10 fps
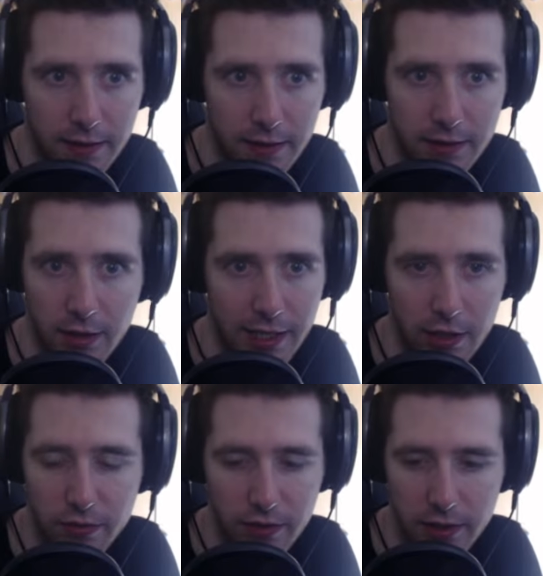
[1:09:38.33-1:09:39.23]
It's not
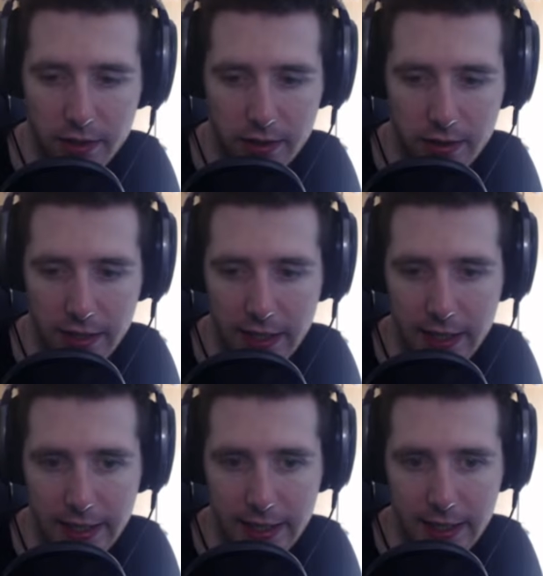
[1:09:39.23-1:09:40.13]
echoed voice,
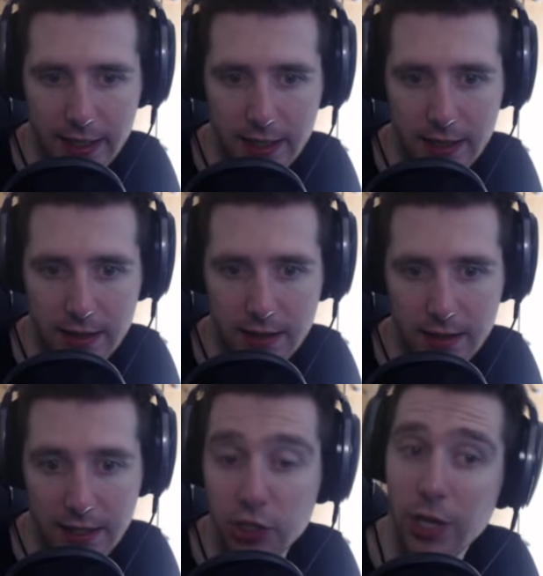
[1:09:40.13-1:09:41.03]
it
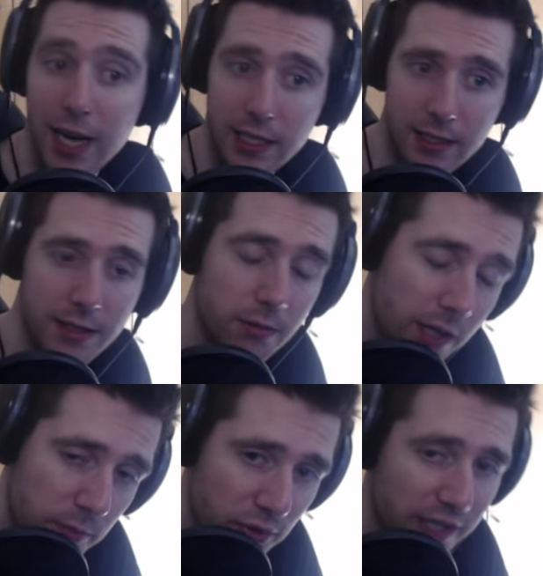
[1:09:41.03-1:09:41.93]
is attract.
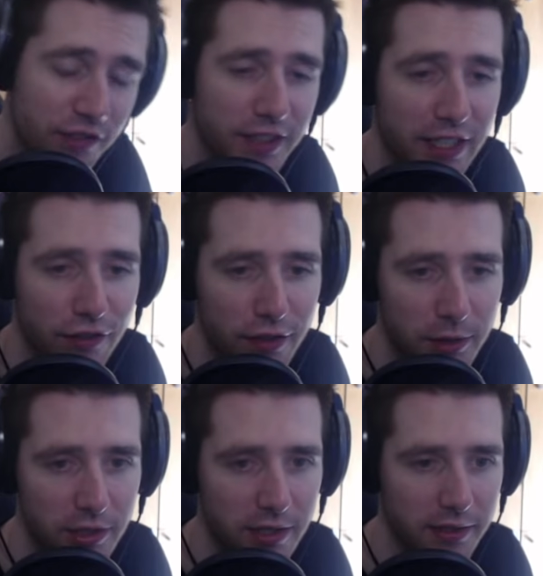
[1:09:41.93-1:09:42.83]
Well, pretty fitting for the
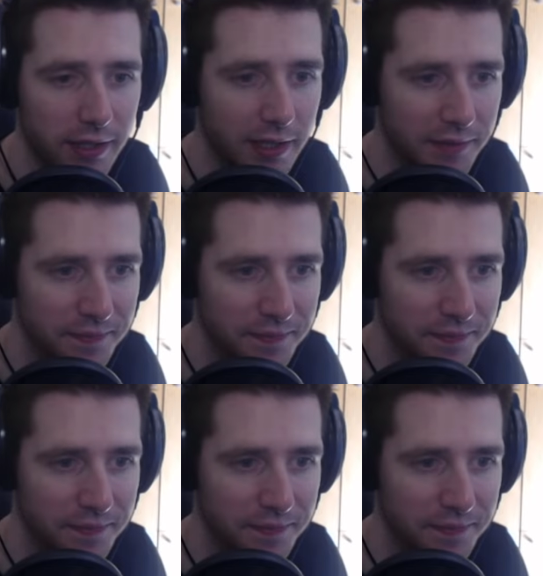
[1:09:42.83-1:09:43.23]
music, I think.